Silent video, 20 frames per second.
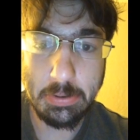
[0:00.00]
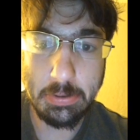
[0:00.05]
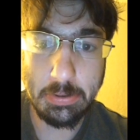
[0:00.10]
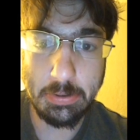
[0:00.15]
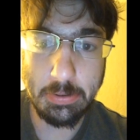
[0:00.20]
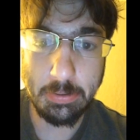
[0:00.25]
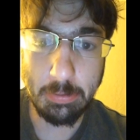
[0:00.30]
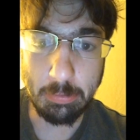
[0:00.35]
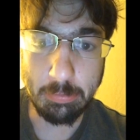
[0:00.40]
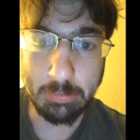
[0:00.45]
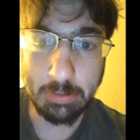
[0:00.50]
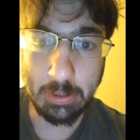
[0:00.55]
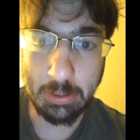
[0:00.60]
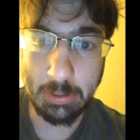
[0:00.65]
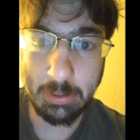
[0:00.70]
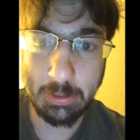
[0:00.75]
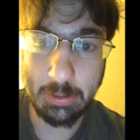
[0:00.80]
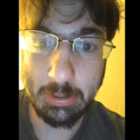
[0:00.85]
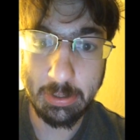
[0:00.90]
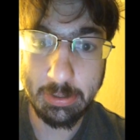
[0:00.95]
news.
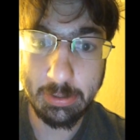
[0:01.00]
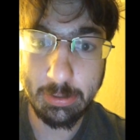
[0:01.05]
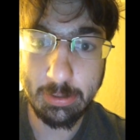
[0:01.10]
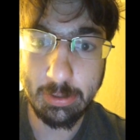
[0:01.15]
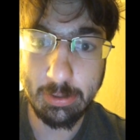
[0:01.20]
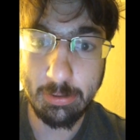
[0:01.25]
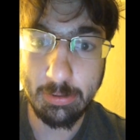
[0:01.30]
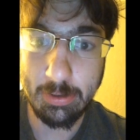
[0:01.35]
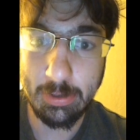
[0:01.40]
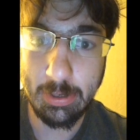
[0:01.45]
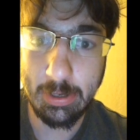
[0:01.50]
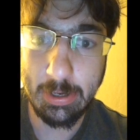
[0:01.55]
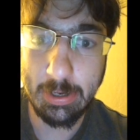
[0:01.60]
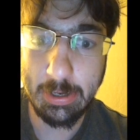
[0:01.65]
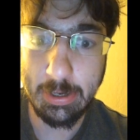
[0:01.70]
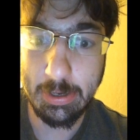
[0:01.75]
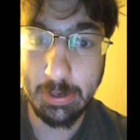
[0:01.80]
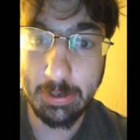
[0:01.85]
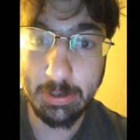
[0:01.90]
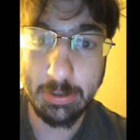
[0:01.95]
So
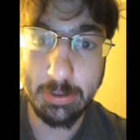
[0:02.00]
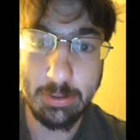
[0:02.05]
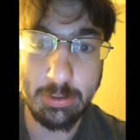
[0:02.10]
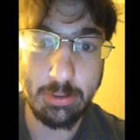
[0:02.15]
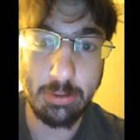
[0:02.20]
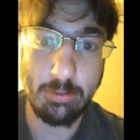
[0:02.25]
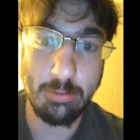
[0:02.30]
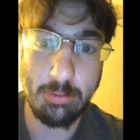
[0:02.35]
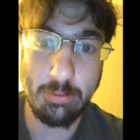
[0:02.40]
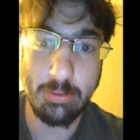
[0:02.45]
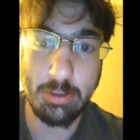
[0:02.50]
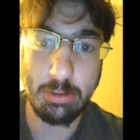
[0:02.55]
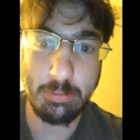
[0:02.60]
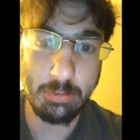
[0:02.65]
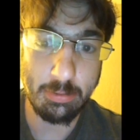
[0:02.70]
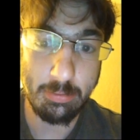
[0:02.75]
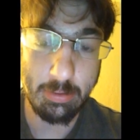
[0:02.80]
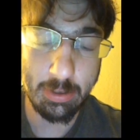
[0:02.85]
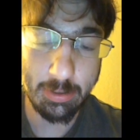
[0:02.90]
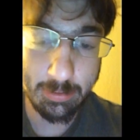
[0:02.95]
the two new
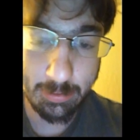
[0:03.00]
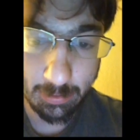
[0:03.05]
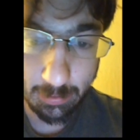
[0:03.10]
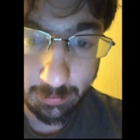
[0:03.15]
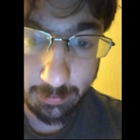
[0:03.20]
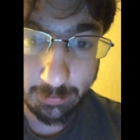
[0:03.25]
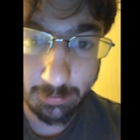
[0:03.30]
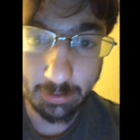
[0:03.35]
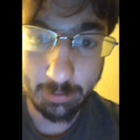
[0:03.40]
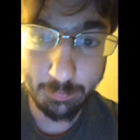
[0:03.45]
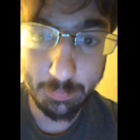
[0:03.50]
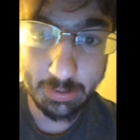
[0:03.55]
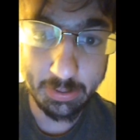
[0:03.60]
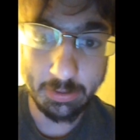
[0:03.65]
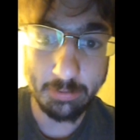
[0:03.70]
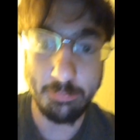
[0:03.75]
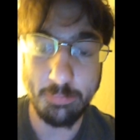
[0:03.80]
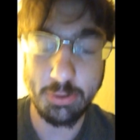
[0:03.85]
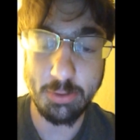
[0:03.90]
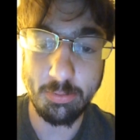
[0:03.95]
Democratic senators have
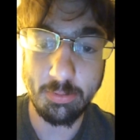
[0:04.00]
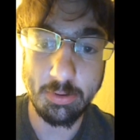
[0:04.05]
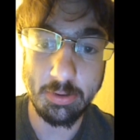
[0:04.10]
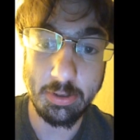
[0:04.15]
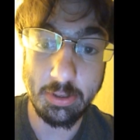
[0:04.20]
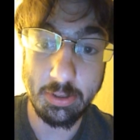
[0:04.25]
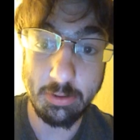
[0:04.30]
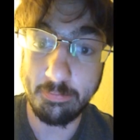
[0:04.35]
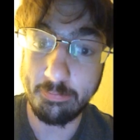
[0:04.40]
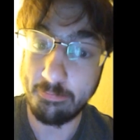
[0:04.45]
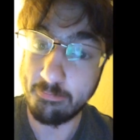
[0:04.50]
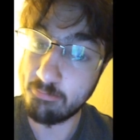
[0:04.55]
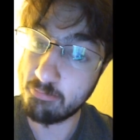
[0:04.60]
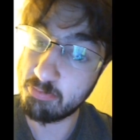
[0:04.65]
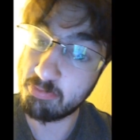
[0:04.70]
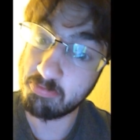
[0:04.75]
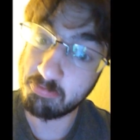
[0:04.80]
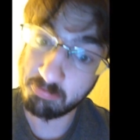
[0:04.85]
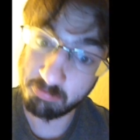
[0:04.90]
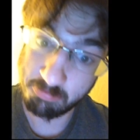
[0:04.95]
been sworn in.
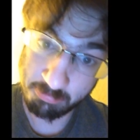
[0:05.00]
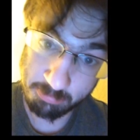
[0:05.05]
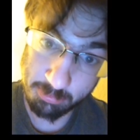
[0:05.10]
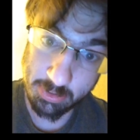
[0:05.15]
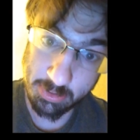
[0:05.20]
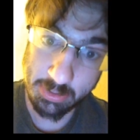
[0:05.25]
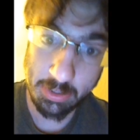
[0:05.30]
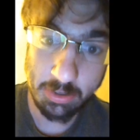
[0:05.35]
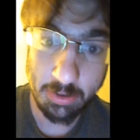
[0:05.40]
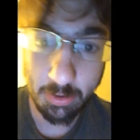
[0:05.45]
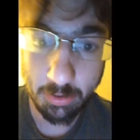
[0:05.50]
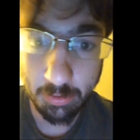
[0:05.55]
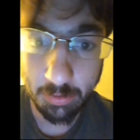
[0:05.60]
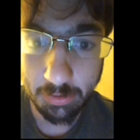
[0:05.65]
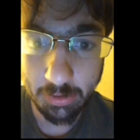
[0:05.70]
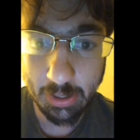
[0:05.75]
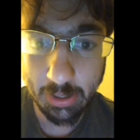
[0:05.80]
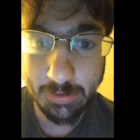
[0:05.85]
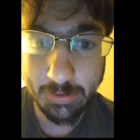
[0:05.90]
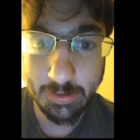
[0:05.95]
So
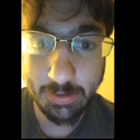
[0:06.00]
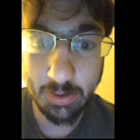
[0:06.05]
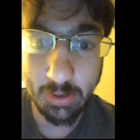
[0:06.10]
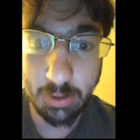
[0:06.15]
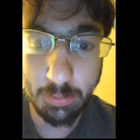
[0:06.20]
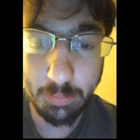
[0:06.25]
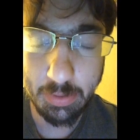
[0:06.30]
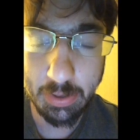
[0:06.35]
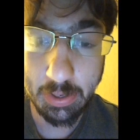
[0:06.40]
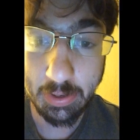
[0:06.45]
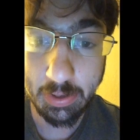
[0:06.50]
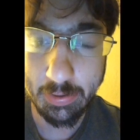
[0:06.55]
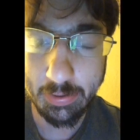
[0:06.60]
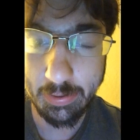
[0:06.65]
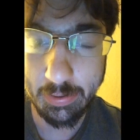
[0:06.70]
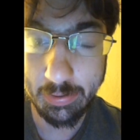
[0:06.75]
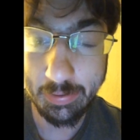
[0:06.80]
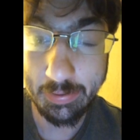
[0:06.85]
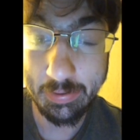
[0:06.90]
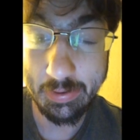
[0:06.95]
that's going to
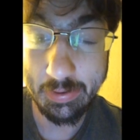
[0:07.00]
make,